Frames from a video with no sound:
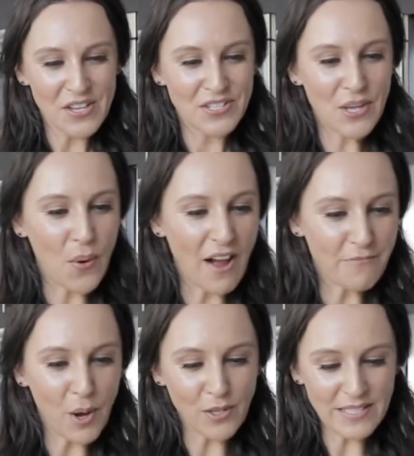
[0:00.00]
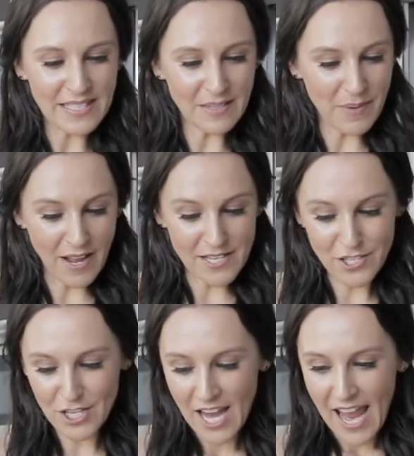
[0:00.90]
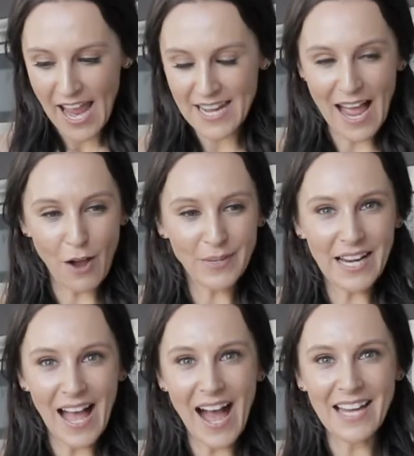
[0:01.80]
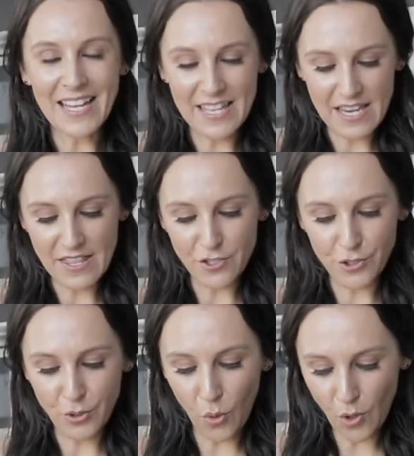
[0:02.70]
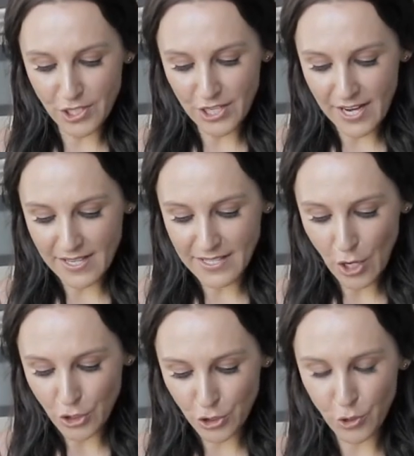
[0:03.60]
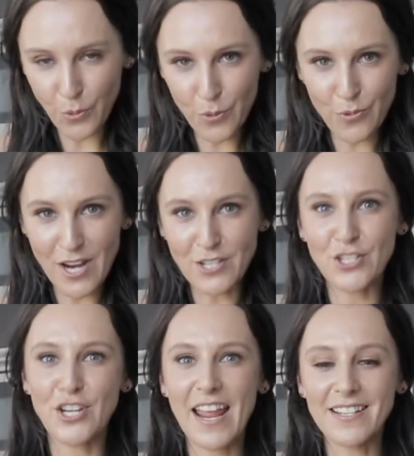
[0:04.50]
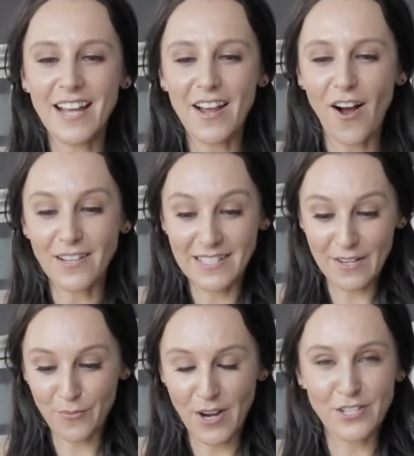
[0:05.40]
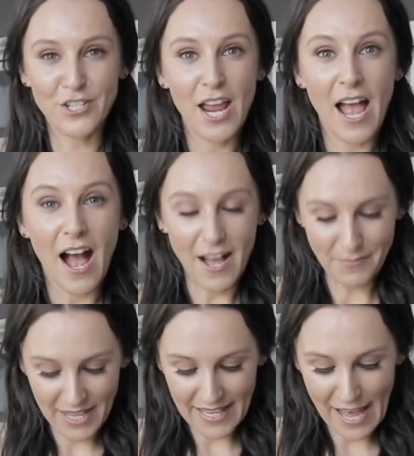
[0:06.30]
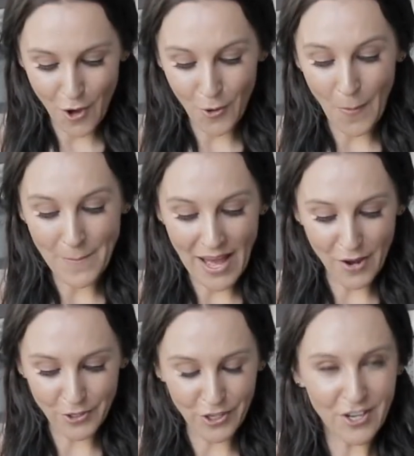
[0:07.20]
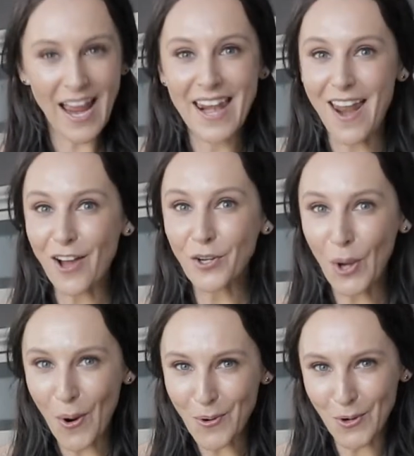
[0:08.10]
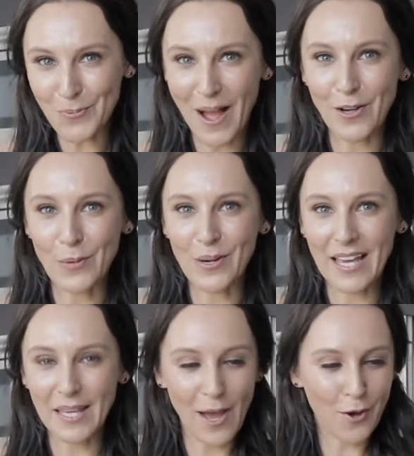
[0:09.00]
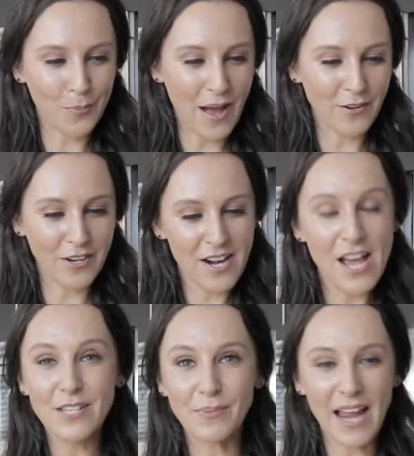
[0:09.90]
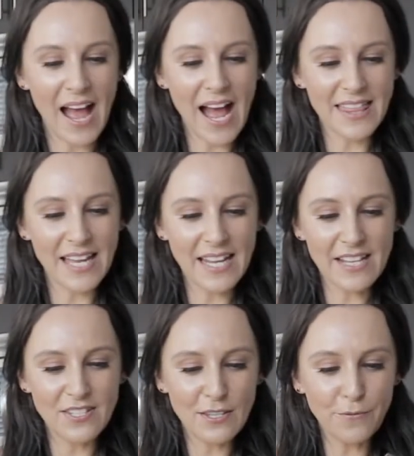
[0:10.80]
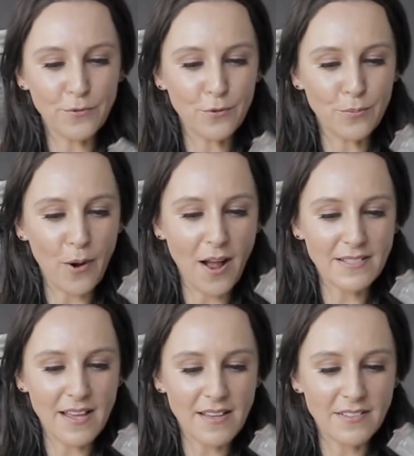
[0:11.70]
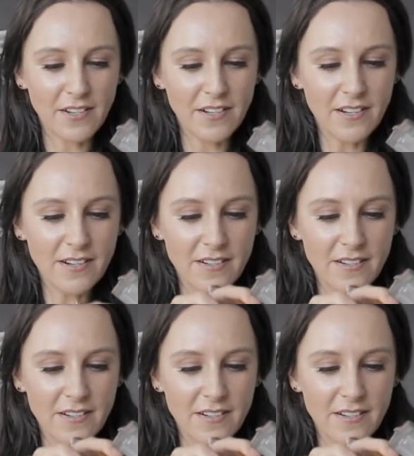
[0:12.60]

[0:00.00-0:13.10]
So I pulsed it a bunch and now I'm going to add in this gorgeous, super rich, antioxidant rich cacao powder, not cocoa powder, but cacao powder. So I'm going to add that into the food processor.